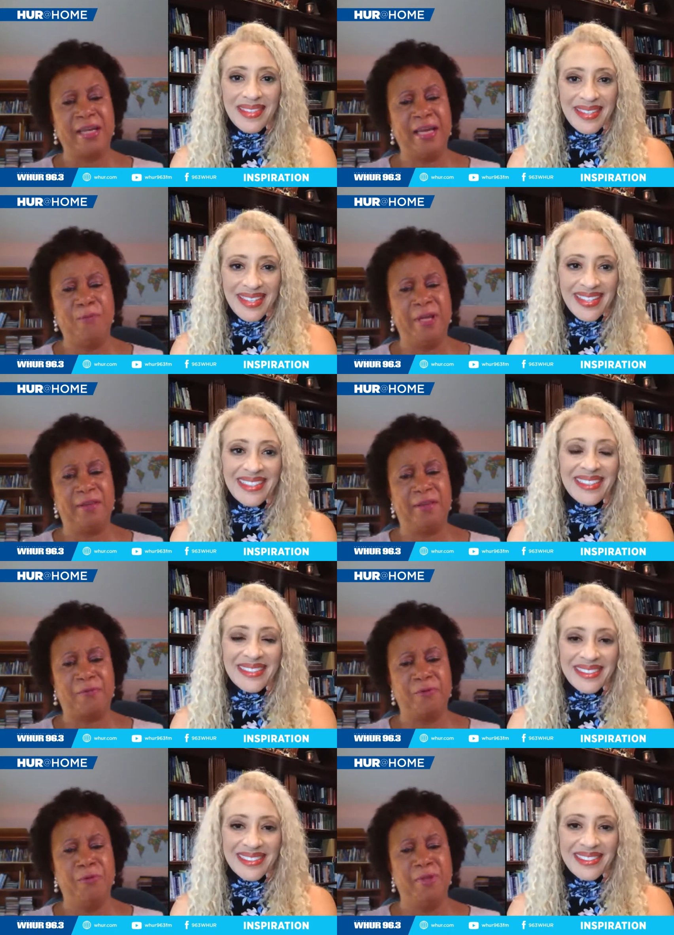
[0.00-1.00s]
Speaker 1: that he went
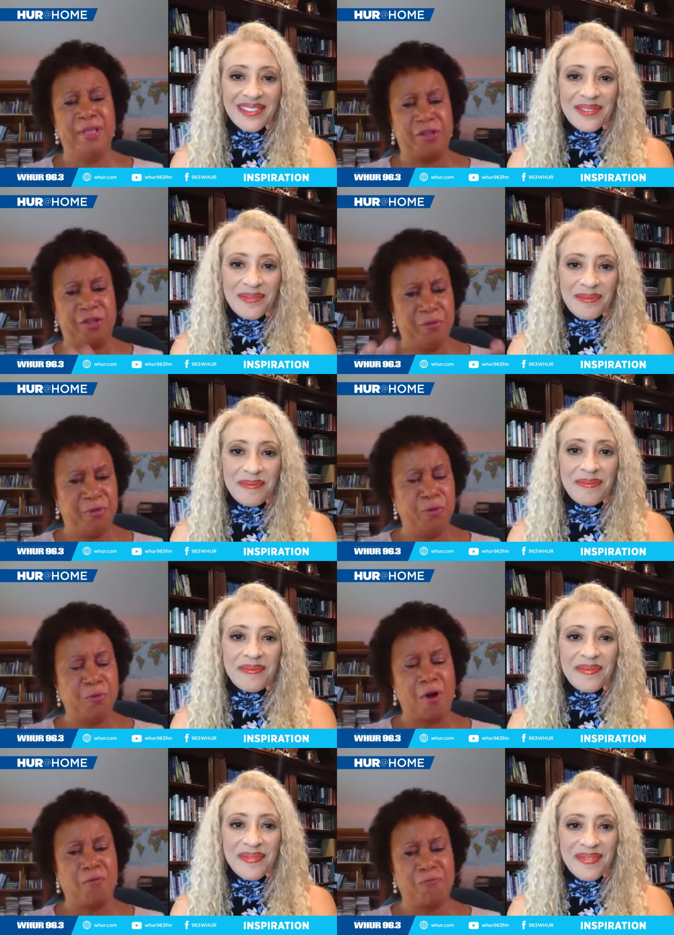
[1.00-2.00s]
through and that you
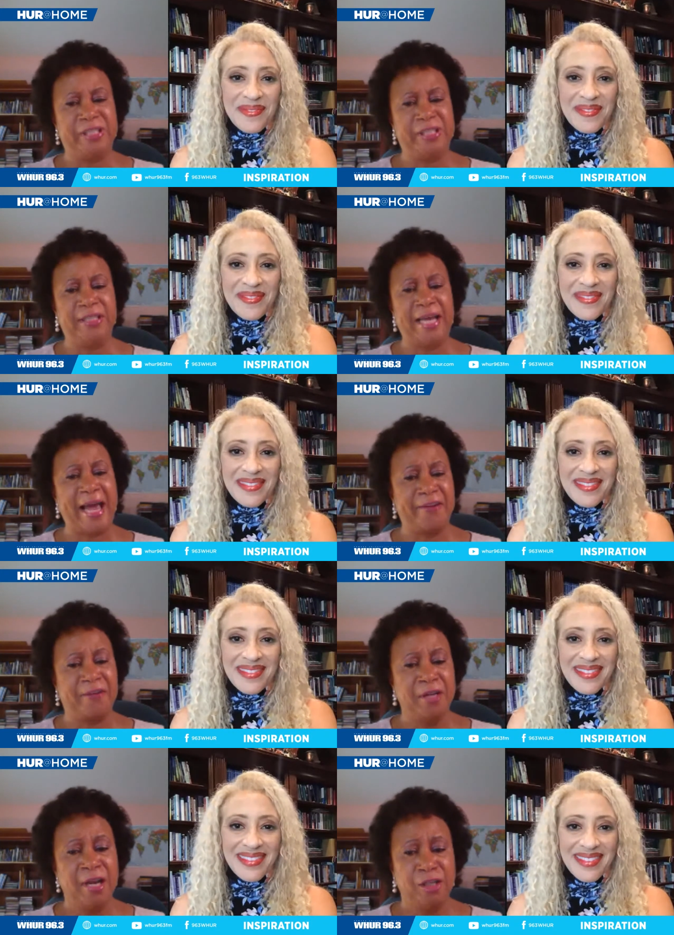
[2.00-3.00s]
you all recently had a
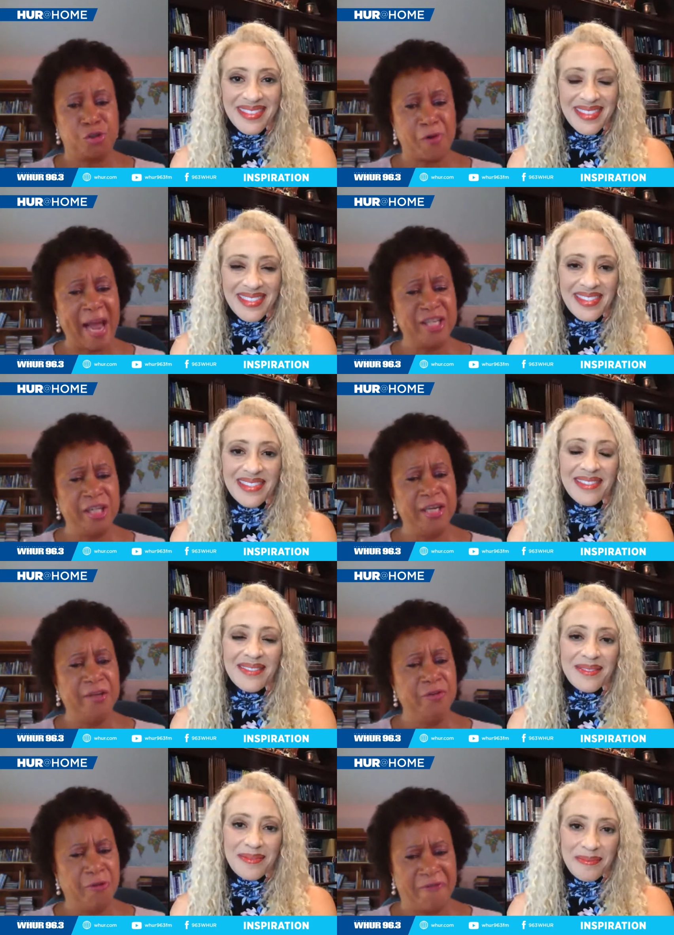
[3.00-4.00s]
tragedy
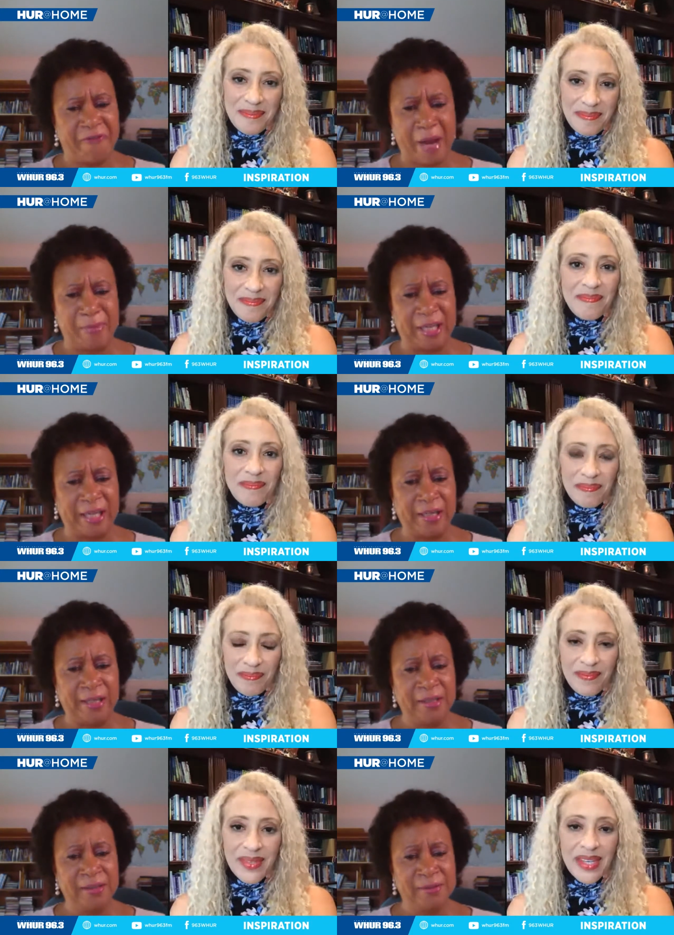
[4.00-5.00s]
in your family.
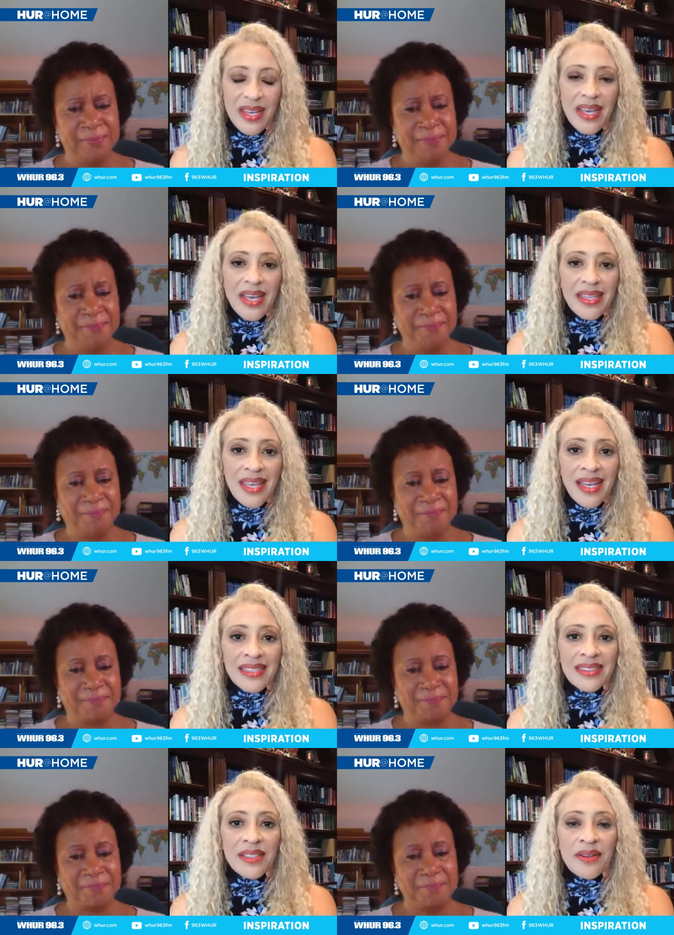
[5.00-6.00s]

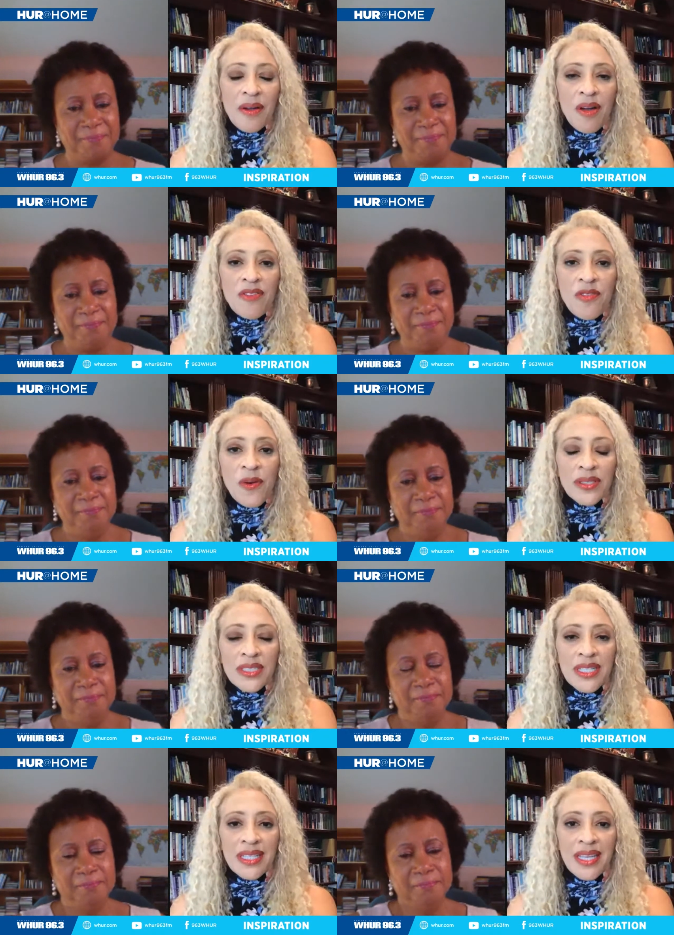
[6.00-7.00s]
Speaker 2: Yes, you know,
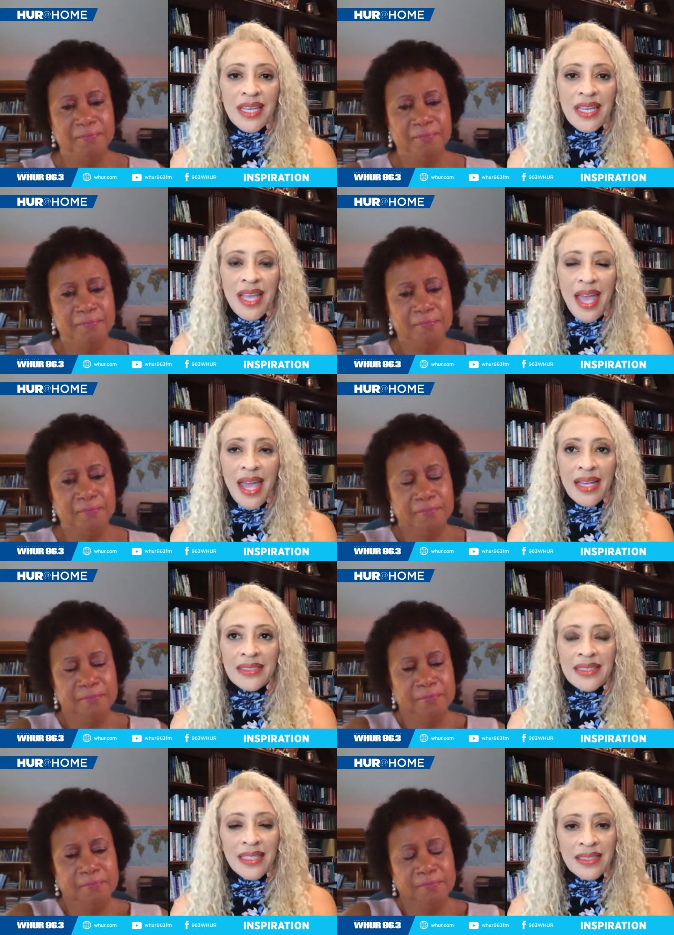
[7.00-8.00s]
unfortunately, as
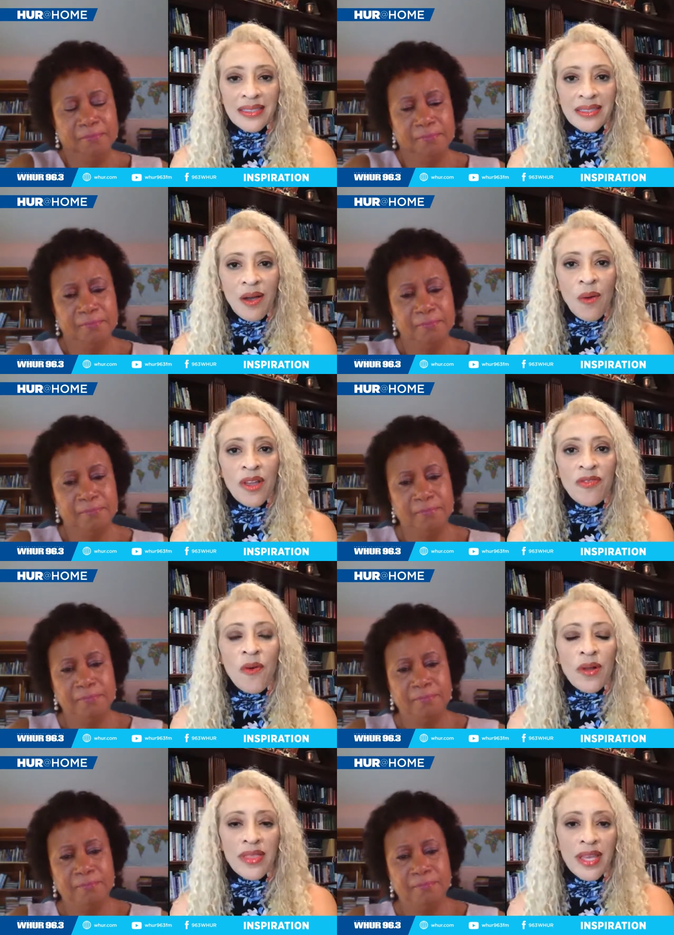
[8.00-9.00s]
is going
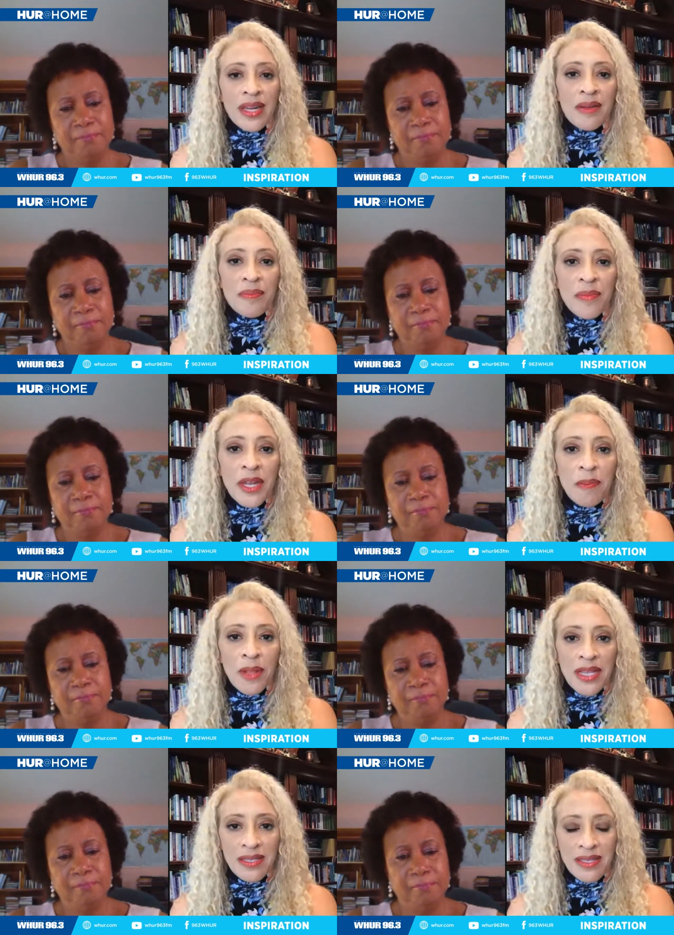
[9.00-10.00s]
forth in many
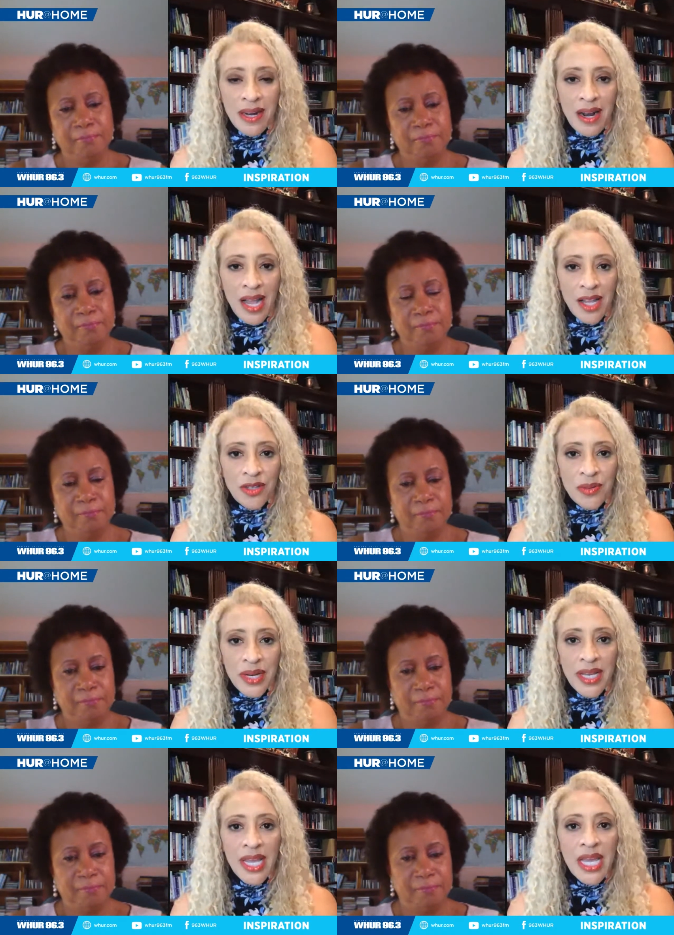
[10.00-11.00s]
places in our
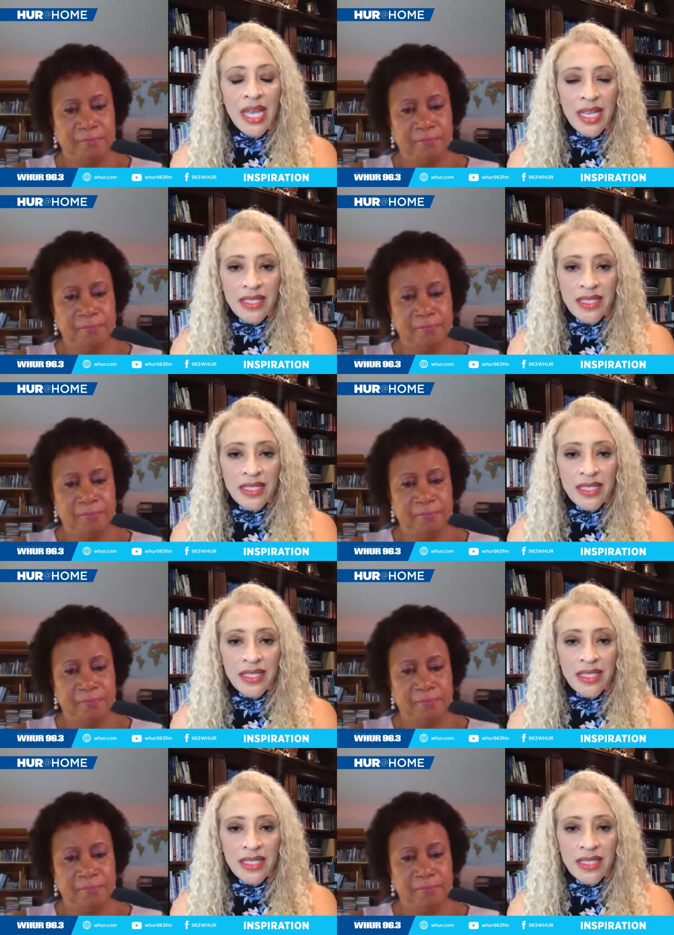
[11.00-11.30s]
country, in